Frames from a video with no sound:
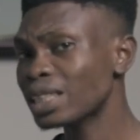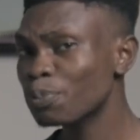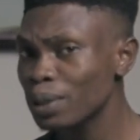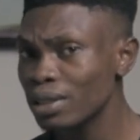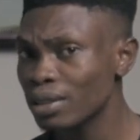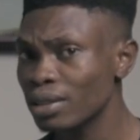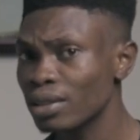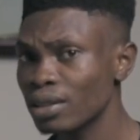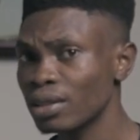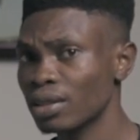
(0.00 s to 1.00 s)
speed,
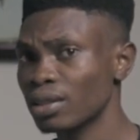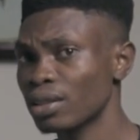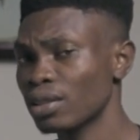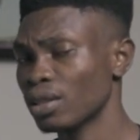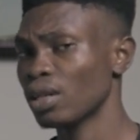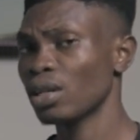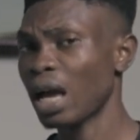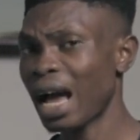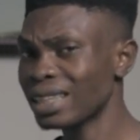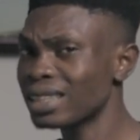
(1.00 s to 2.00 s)

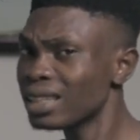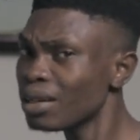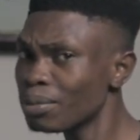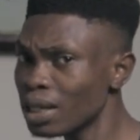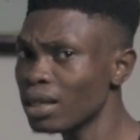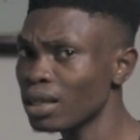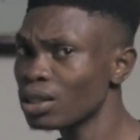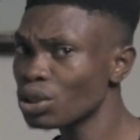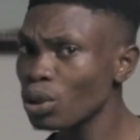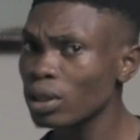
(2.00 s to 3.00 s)
as the name dey,
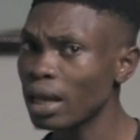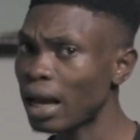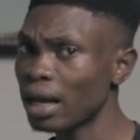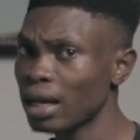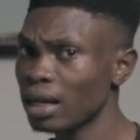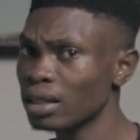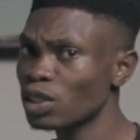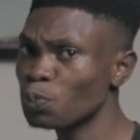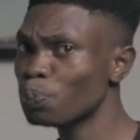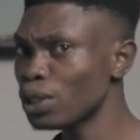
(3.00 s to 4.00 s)
shutter
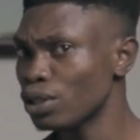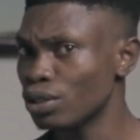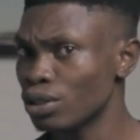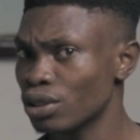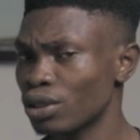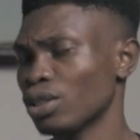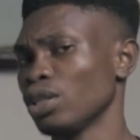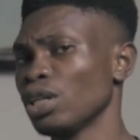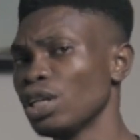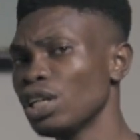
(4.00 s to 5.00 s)
speed,
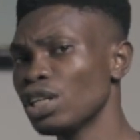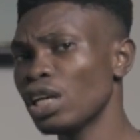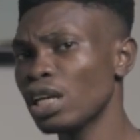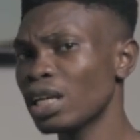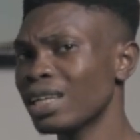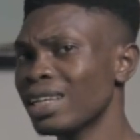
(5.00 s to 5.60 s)
it